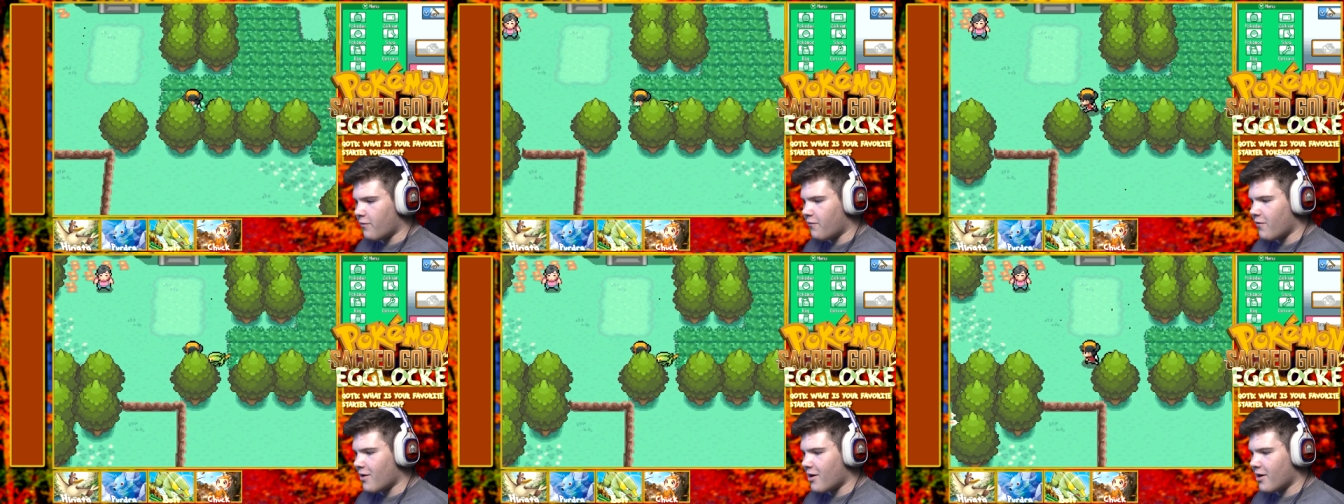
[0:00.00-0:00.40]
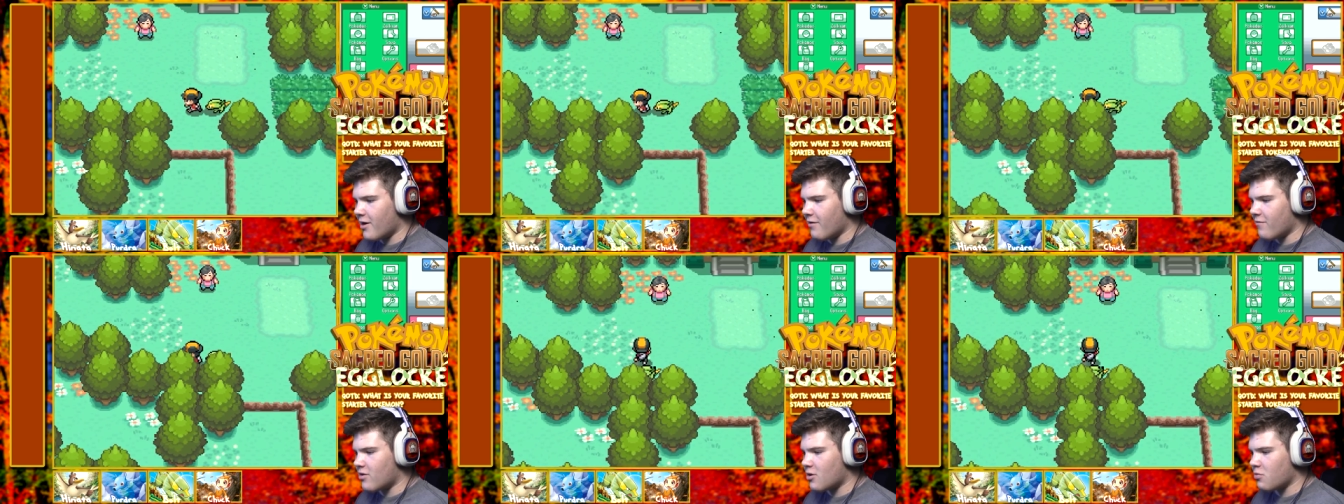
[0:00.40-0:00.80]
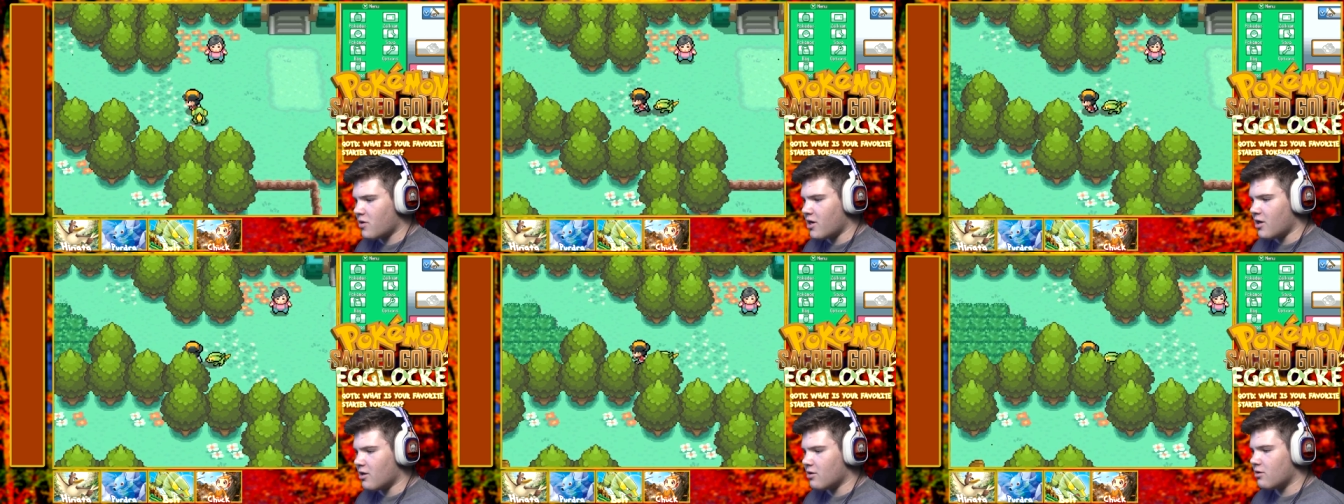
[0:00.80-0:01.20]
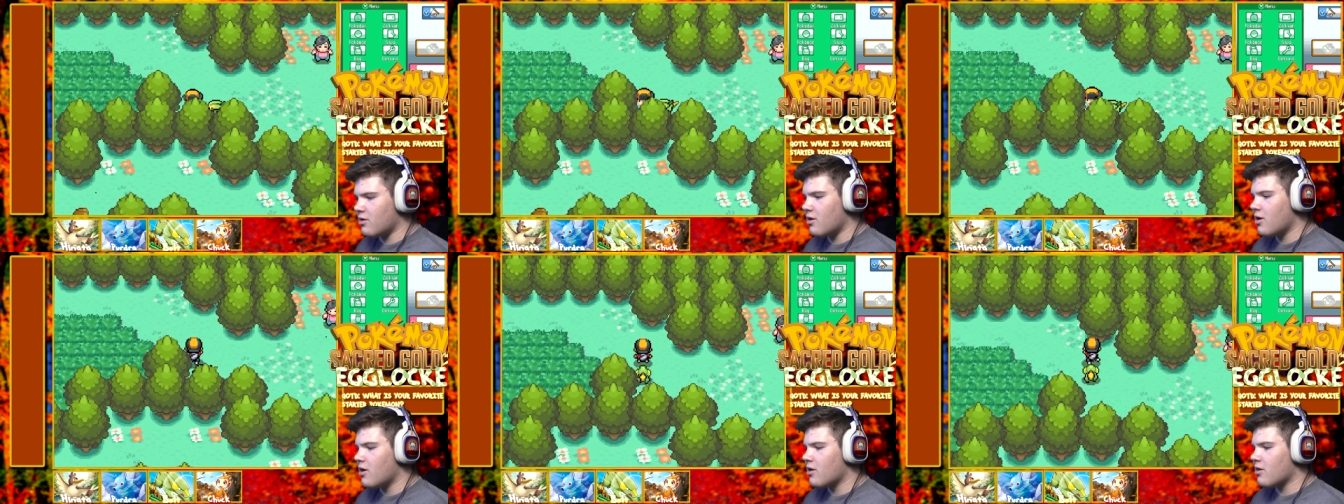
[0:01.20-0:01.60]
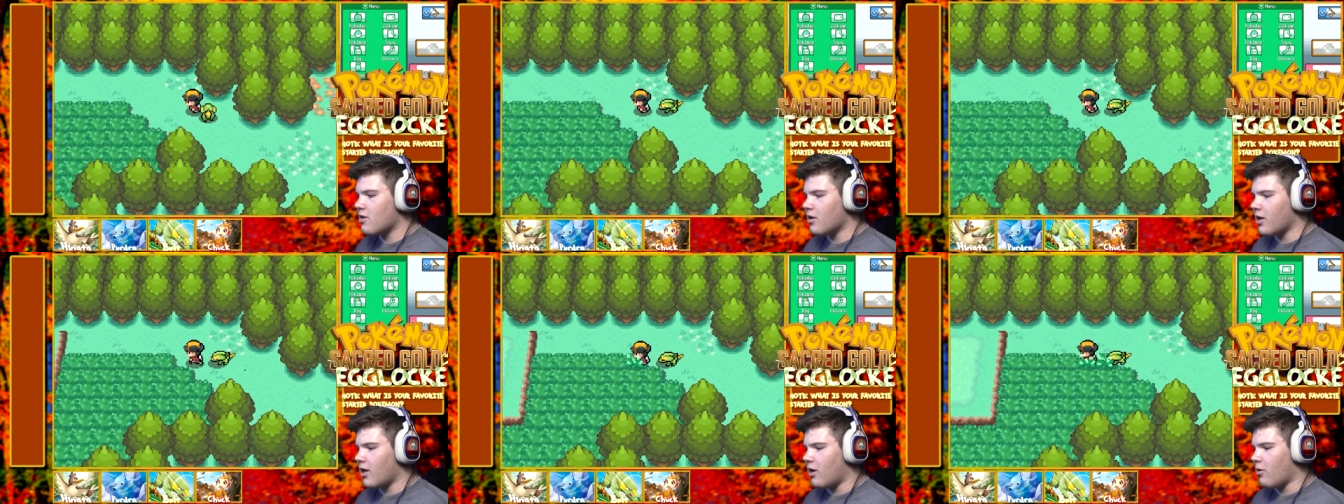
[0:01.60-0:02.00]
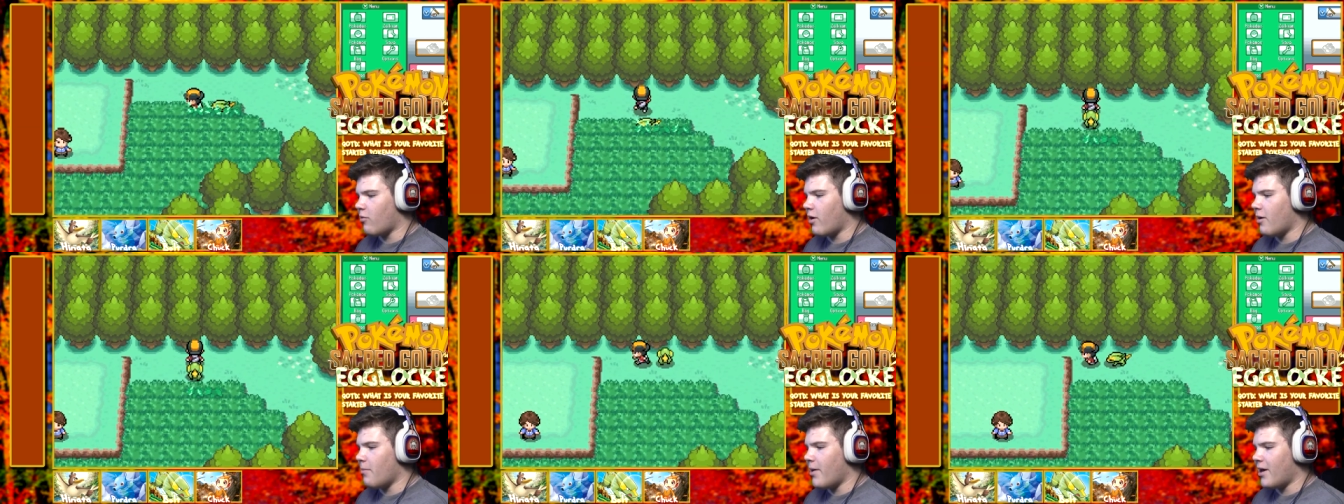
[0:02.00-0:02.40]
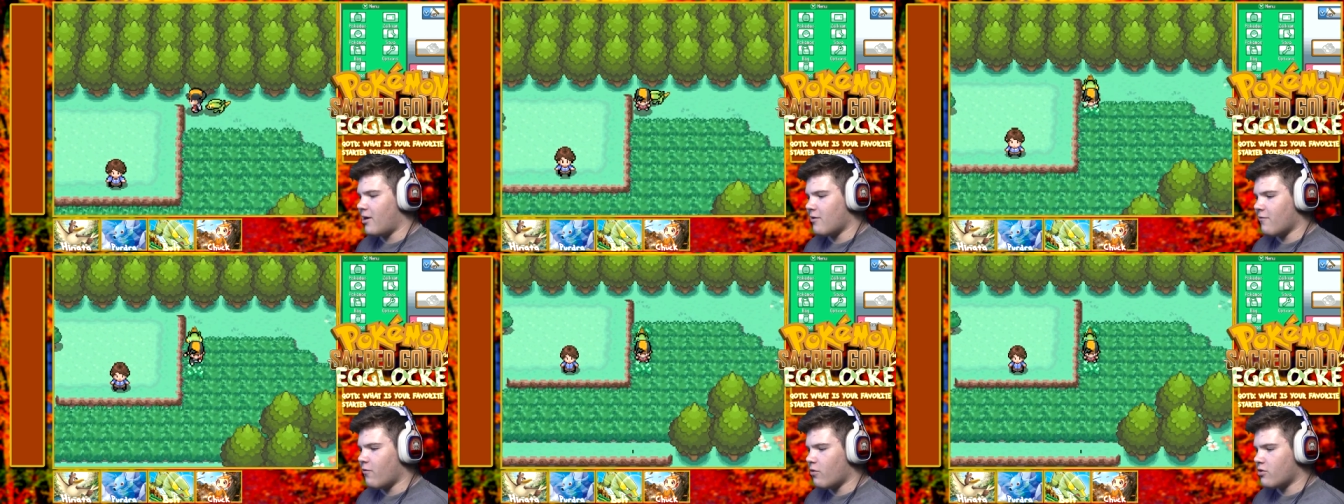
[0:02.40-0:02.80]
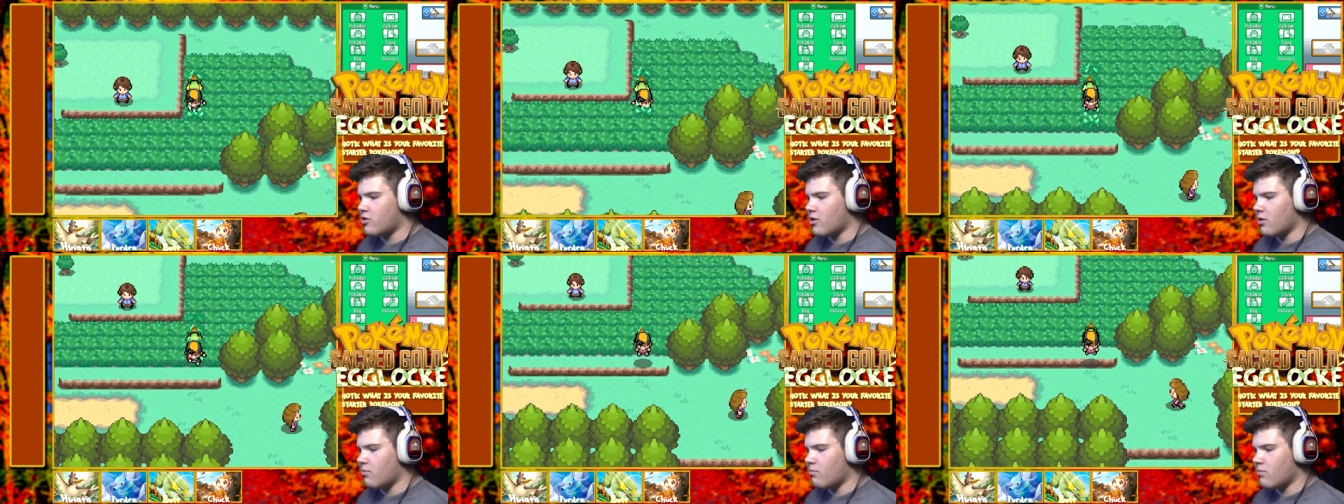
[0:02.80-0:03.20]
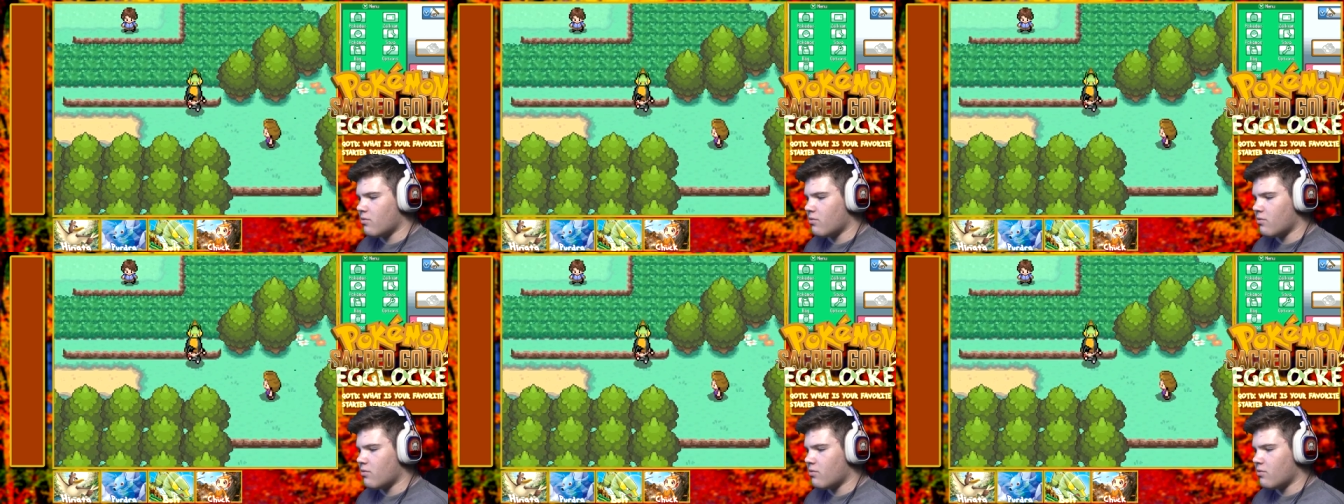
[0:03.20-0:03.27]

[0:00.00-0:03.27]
5. Sweet. It's not like I ran back and forth to